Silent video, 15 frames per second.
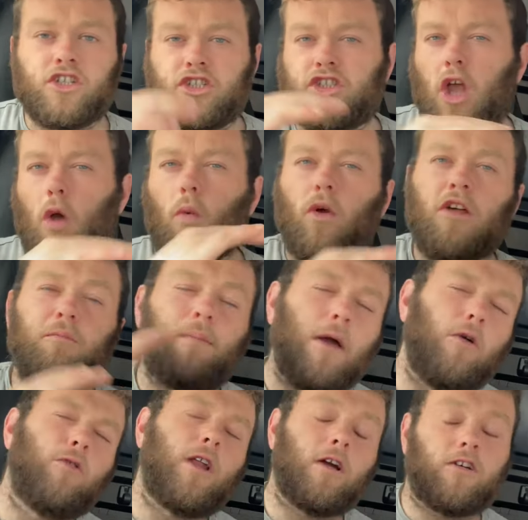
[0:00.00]
I just don't want to
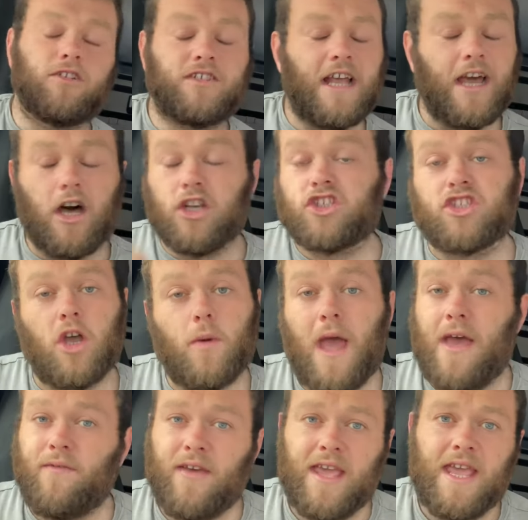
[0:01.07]
build up because they are so
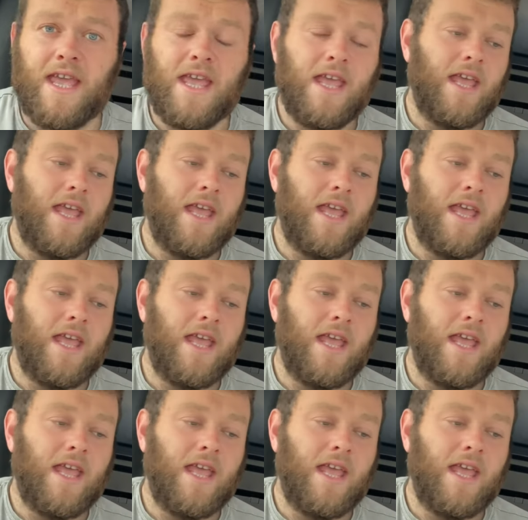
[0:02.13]
heavy.